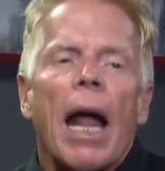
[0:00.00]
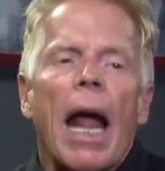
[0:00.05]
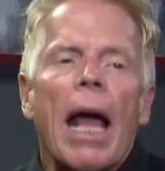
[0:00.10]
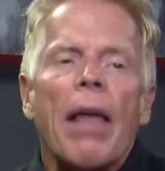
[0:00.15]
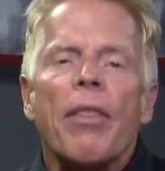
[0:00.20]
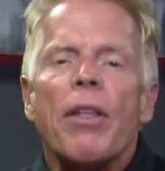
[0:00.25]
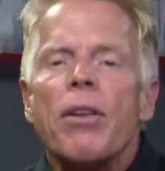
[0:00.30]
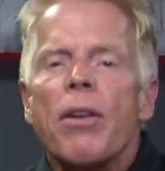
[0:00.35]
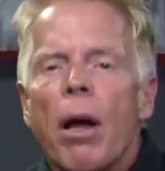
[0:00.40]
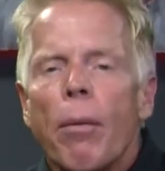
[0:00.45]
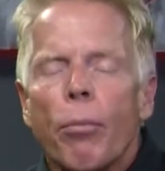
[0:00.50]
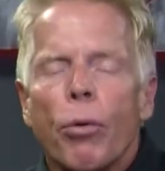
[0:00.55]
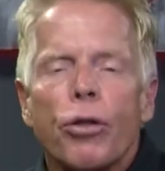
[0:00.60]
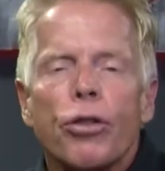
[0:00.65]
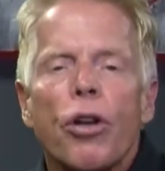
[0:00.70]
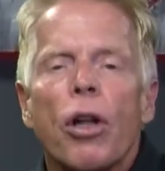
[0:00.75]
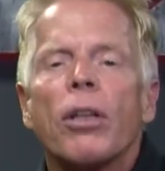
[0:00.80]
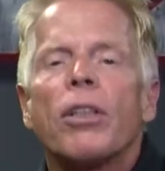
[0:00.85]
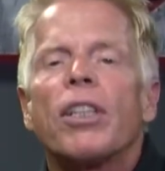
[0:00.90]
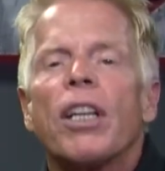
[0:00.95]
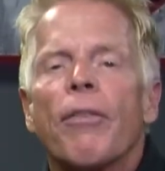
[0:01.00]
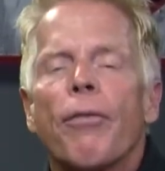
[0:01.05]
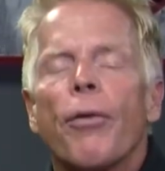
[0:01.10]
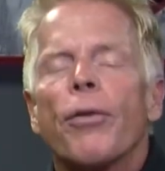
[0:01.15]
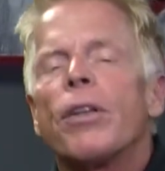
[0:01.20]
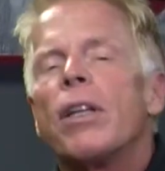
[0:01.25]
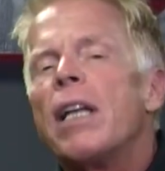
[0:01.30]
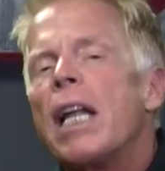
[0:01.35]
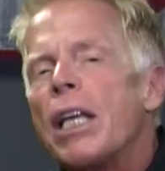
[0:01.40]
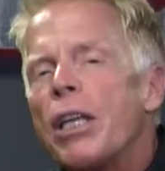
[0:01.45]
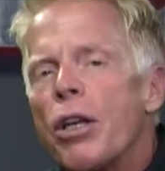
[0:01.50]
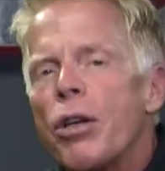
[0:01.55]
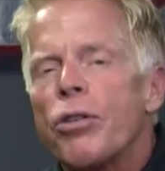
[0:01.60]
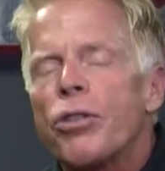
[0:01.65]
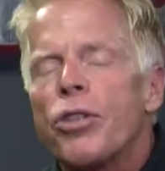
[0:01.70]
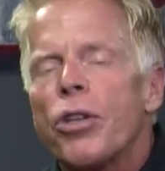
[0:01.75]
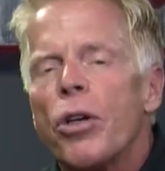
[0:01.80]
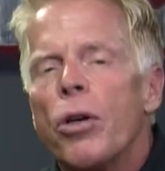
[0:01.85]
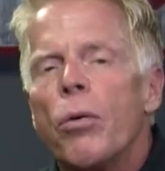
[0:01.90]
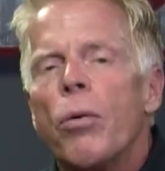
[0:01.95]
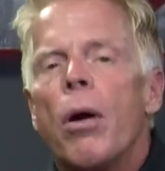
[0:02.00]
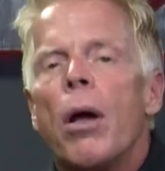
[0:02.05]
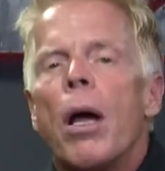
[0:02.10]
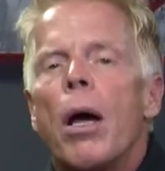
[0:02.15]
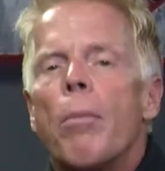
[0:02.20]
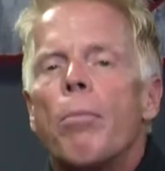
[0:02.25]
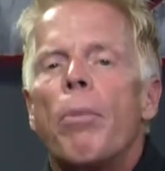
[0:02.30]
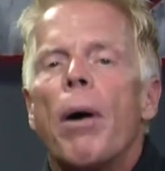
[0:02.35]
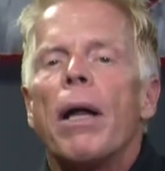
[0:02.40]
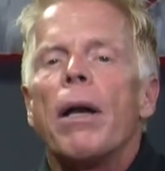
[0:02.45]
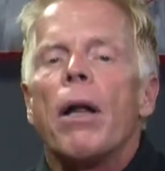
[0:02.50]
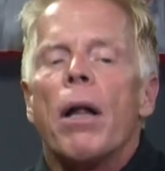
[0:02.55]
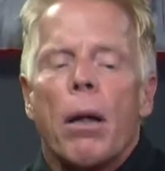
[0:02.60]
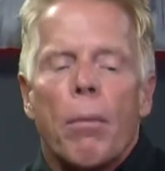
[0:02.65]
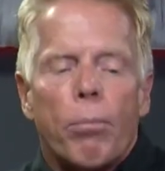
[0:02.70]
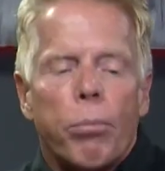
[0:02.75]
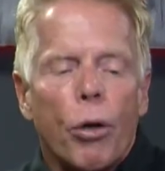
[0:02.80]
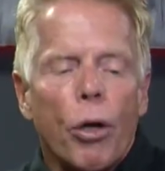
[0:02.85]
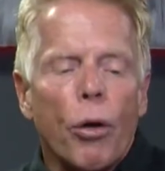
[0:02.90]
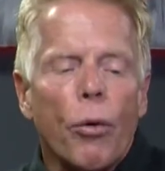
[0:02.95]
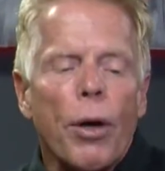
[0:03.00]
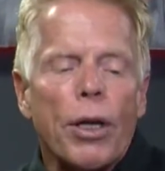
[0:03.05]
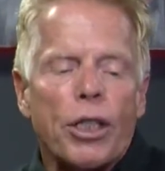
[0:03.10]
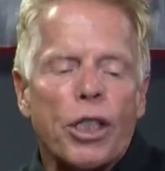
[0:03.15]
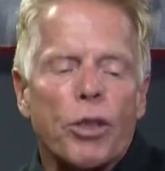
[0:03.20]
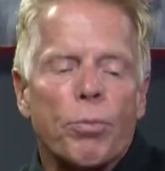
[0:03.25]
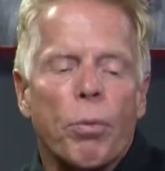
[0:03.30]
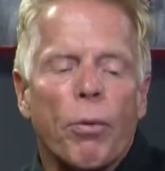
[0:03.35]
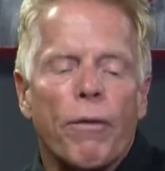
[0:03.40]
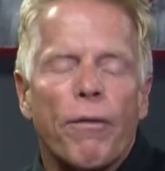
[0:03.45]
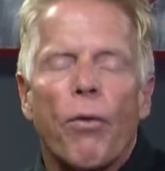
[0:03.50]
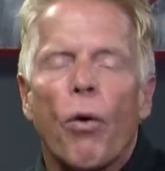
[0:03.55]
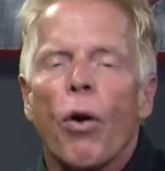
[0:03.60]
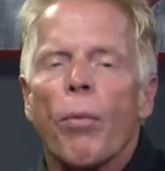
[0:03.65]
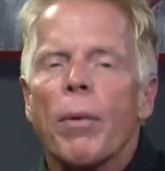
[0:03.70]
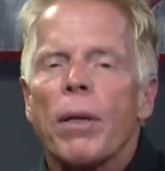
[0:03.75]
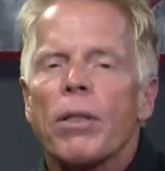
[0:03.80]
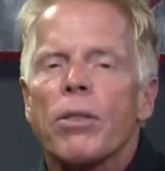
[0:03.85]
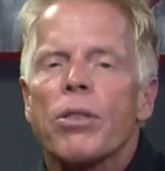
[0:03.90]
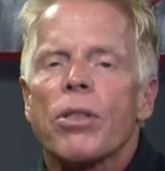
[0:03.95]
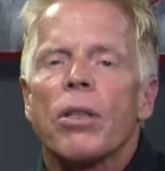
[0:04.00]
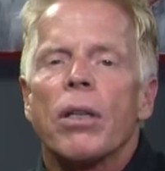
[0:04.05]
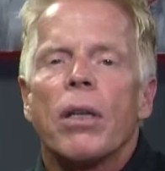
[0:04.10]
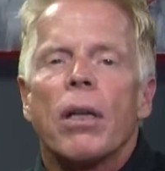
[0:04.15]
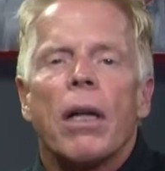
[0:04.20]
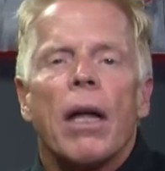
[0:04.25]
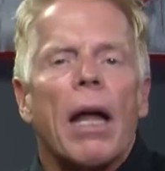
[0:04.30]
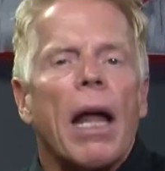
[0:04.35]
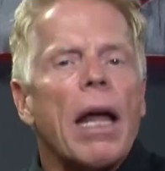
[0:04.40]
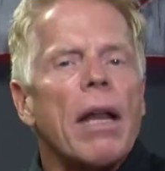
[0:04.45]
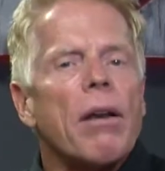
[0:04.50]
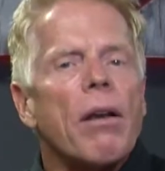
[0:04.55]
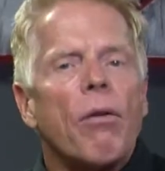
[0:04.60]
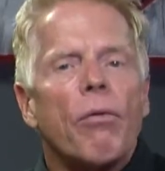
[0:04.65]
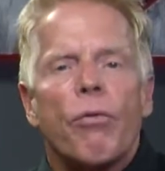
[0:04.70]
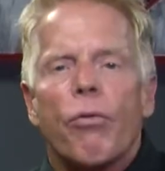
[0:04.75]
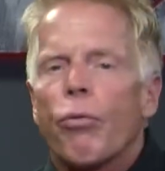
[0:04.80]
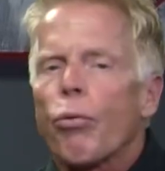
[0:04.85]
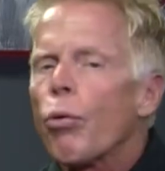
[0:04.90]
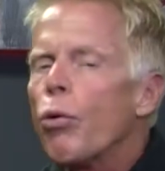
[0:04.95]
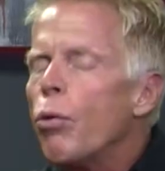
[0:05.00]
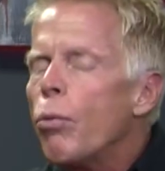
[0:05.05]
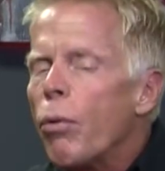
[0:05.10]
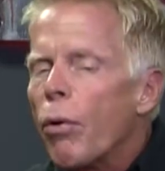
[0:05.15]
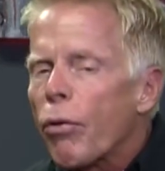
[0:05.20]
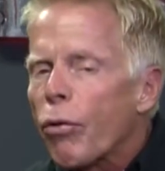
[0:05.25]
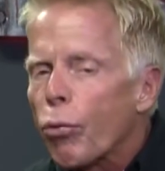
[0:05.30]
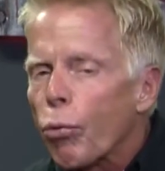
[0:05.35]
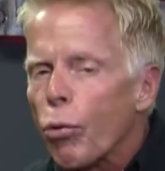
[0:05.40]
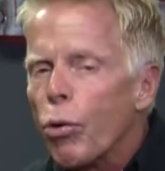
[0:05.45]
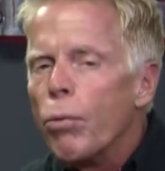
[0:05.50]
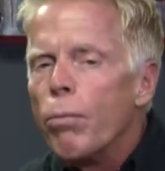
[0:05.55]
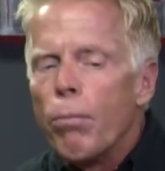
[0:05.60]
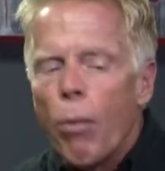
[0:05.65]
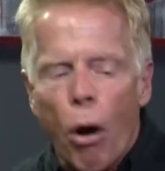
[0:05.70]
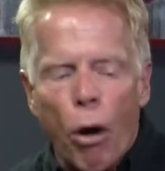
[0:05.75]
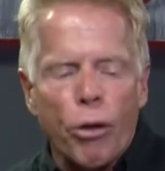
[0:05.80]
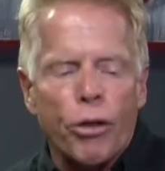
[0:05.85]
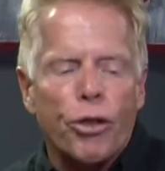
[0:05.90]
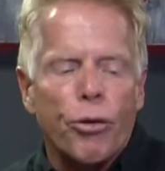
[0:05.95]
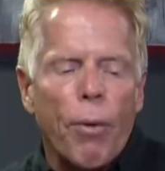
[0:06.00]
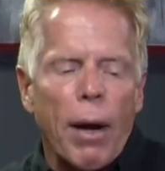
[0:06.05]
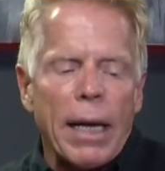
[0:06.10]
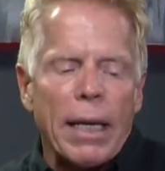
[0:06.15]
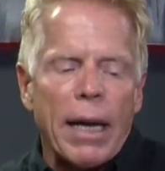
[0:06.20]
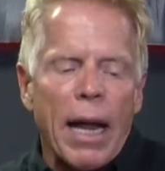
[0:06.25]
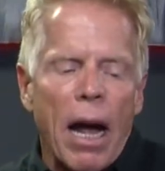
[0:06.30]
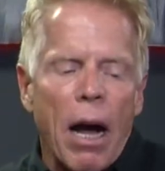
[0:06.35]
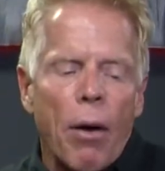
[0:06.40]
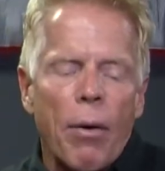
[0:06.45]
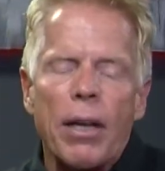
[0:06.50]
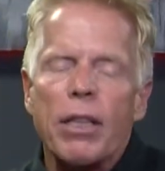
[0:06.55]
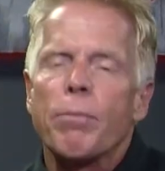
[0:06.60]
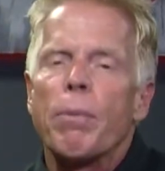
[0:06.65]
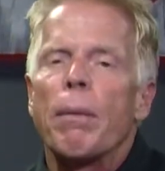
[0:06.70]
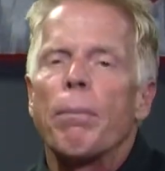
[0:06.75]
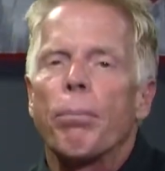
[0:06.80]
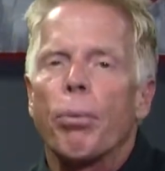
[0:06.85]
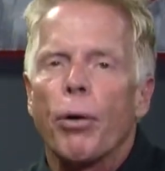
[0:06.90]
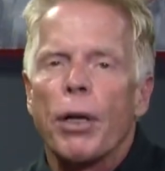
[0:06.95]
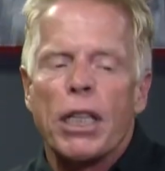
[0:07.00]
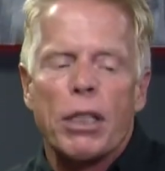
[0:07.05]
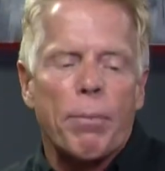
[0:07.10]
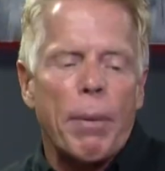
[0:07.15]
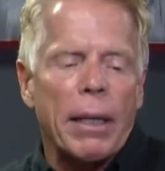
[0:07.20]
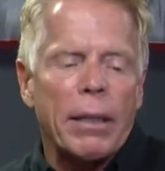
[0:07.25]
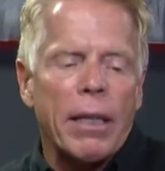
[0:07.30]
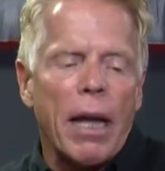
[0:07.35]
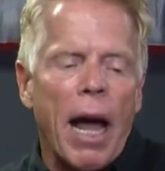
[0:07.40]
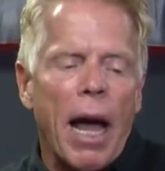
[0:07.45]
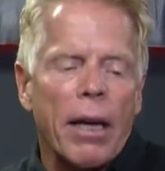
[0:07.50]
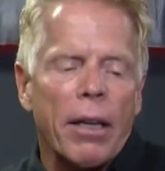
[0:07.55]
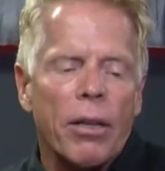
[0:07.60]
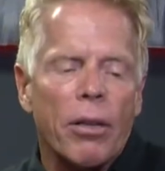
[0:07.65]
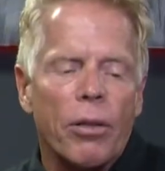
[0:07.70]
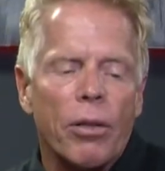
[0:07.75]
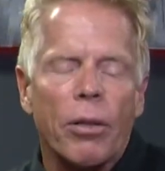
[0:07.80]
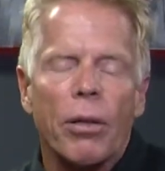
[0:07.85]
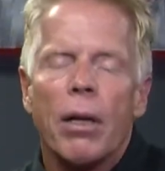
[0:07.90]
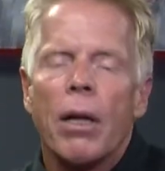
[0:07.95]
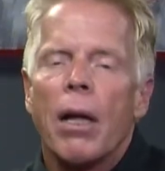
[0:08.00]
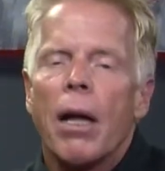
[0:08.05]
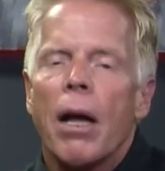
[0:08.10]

and the numbers look different than they used to, but Blue Ridge's performance and through March right now has been pretty spectacular.